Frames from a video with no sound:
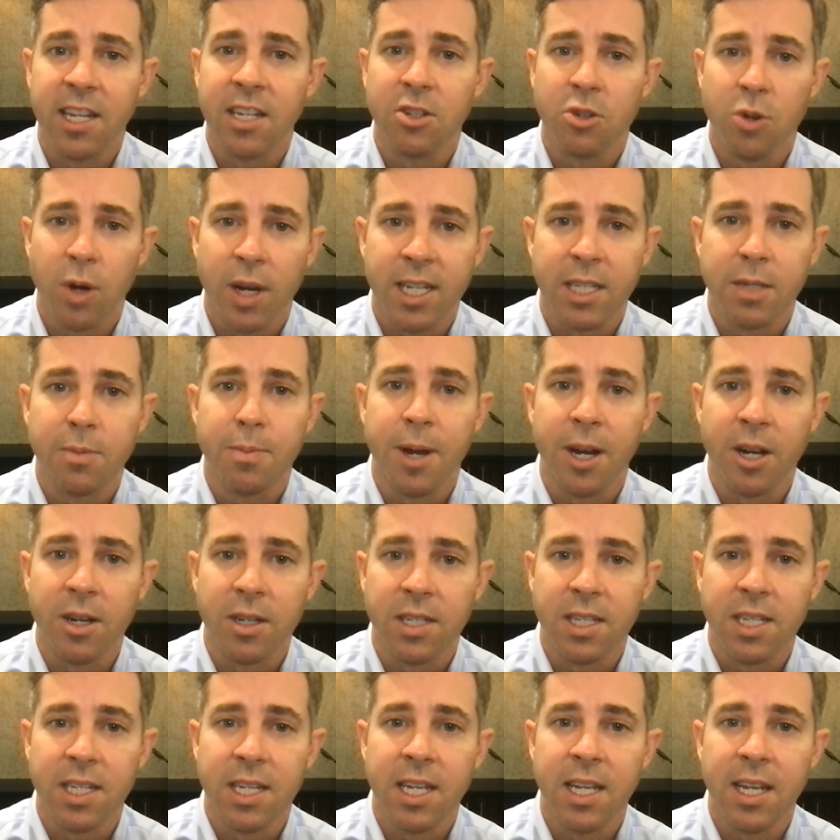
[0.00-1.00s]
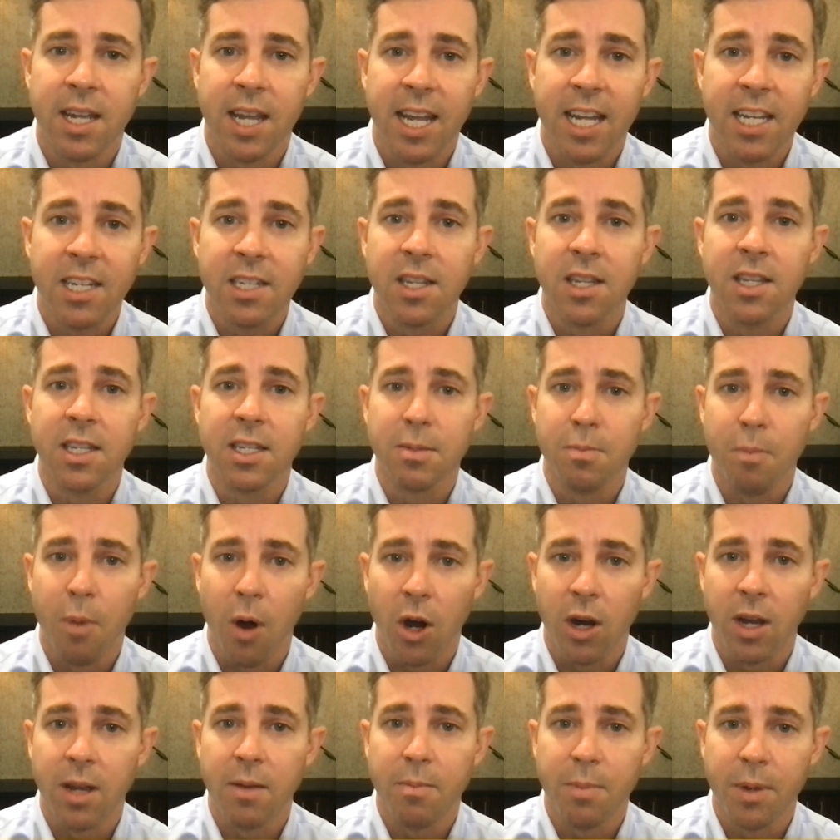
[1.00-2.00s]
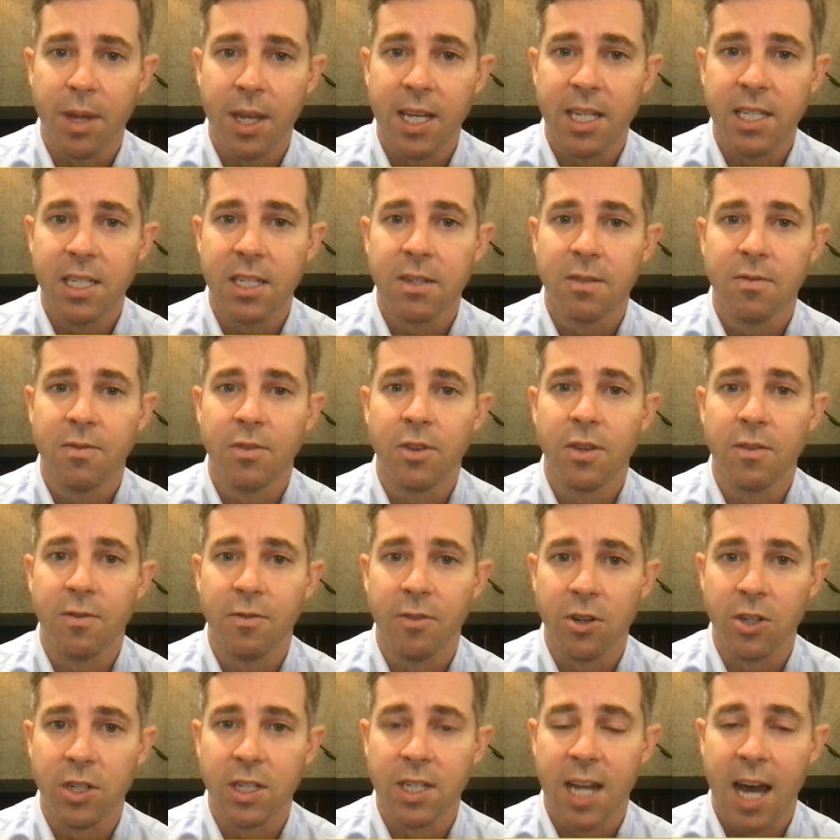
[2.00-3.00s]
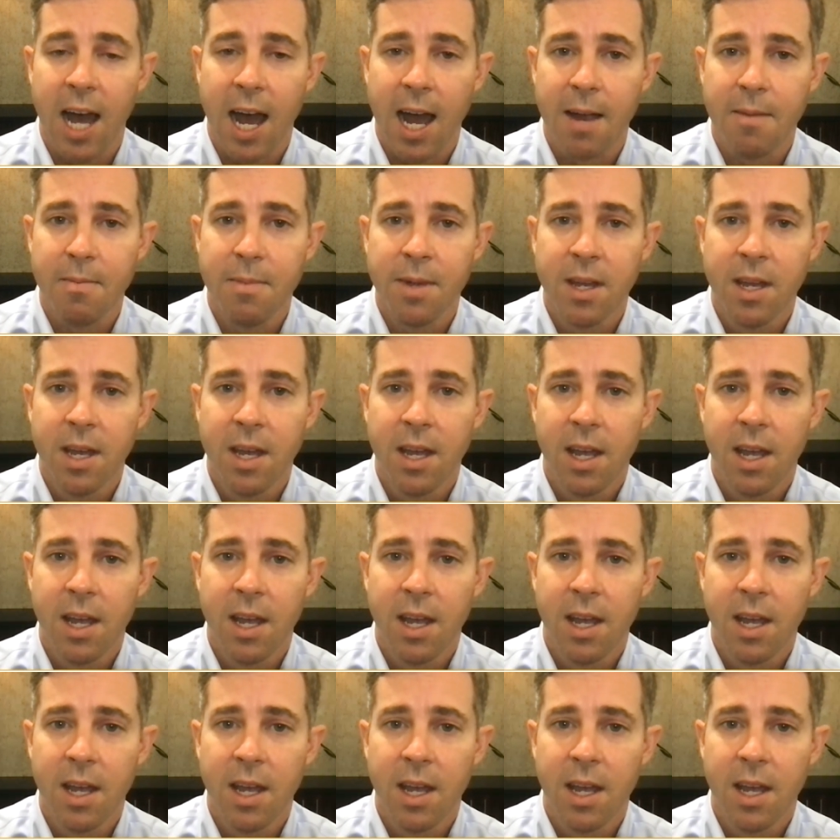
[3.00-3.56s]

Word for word: and transparency into this marketplace for the first time.